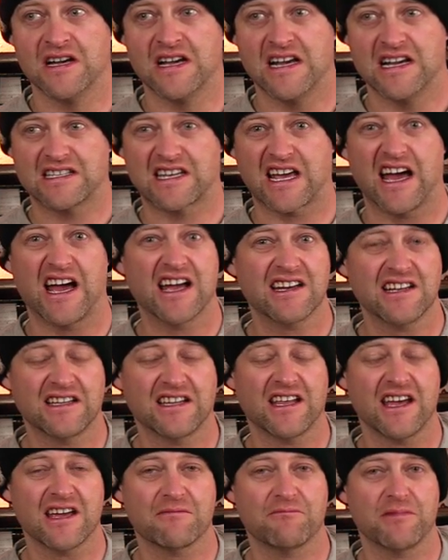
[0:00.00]
It's kind of
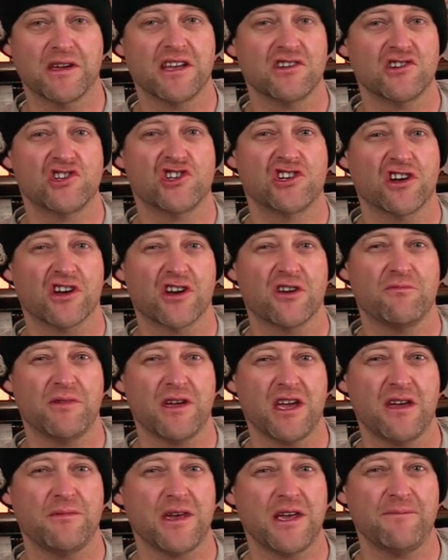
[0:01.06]
like being a sugar
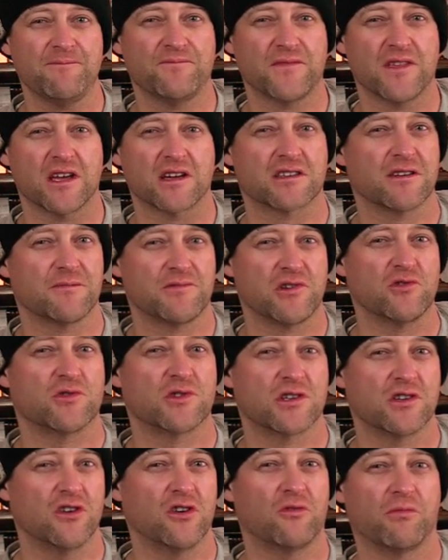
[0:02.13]
baby, except you
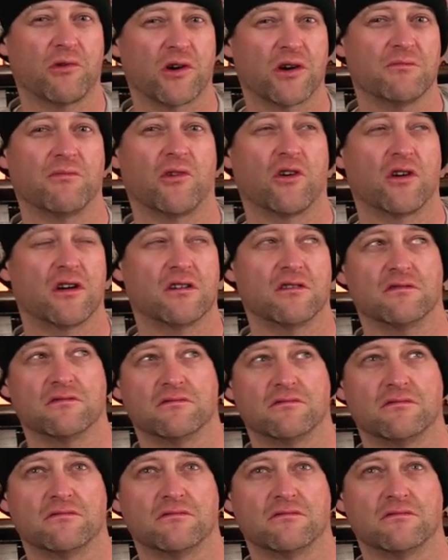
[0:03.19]
snowboard more.